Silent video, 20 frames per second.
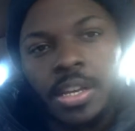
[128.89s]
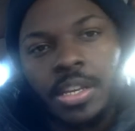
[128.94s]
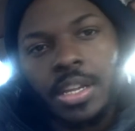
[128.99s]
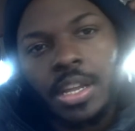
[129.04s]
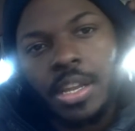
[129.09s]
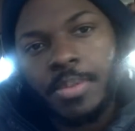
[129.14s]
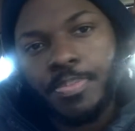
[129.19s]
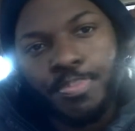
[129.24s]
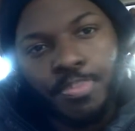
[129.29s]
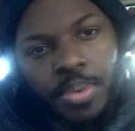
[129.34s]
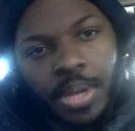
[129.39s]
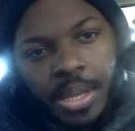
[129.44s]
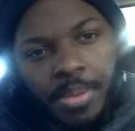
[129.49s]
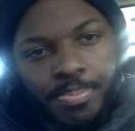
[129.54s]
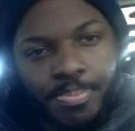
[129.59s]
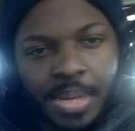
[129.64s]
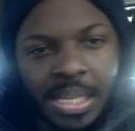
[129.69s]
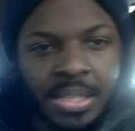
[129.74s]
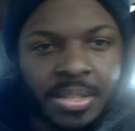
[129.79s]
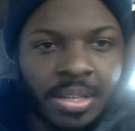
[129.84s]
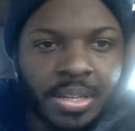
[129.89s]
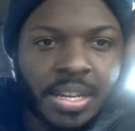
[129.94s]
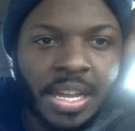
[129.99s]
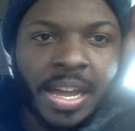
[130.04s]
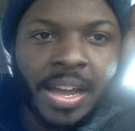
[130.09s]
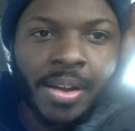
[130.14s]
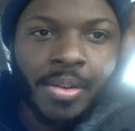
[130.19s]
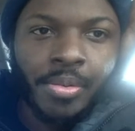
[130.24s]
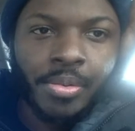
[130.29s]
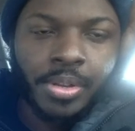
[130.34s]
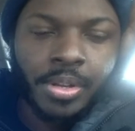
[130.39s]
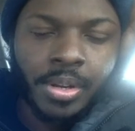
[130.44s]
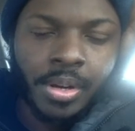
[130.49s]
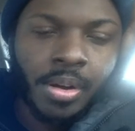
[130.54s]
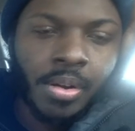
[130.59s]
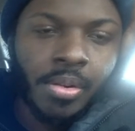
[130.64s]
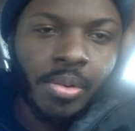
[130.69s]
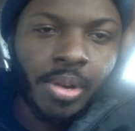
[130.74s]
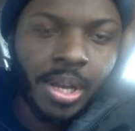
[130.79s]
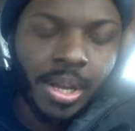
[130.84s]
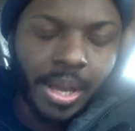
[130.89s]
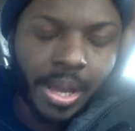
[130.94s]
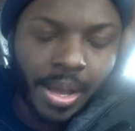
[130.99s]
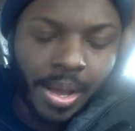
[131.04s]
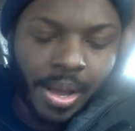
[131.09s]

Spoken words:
It beats you down.